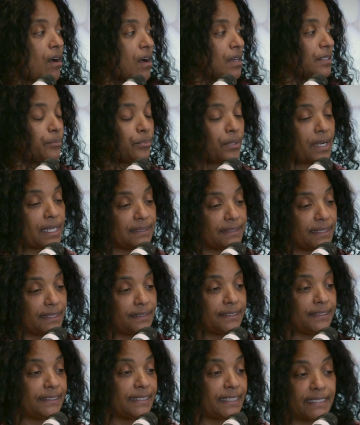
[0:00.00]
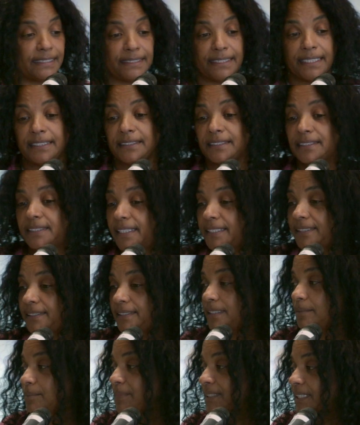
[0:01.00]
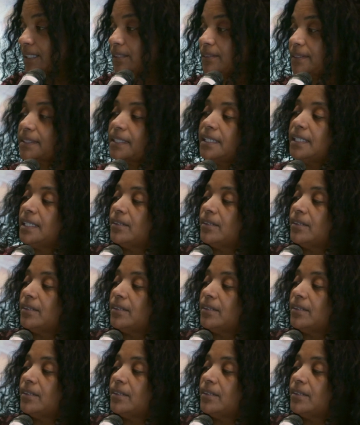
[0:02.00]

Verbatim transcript: all the processes that it takes to take stem cells